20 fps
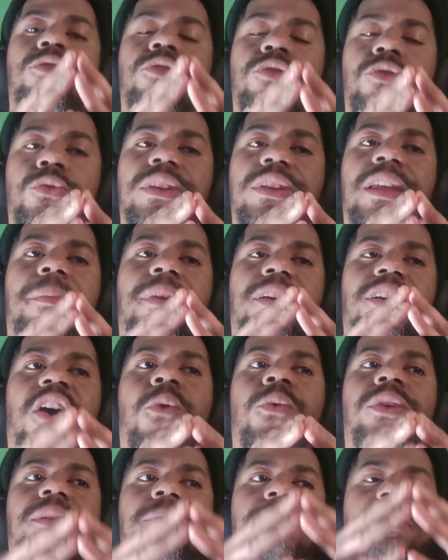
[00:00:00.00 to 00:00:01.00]
too that Miguel
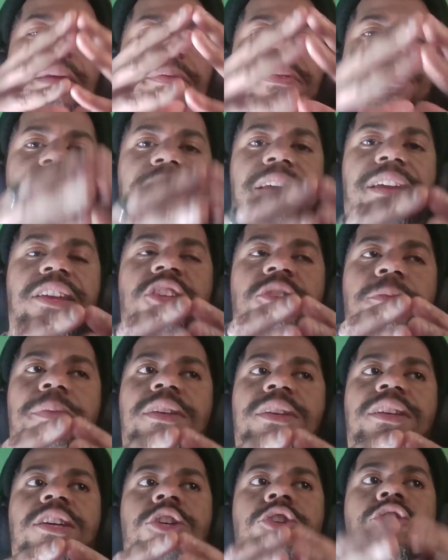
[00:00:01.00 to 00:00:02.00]
wouldn't be upset is
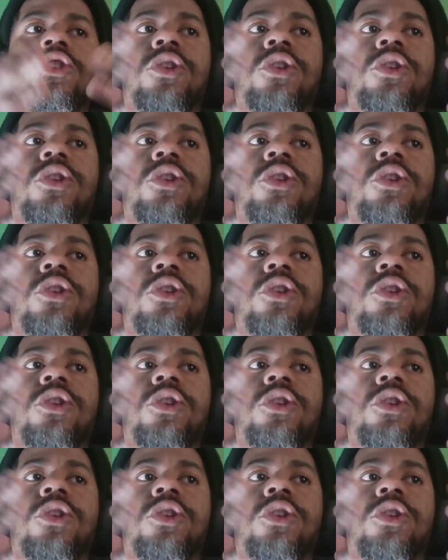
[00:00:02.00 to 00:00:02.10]
because,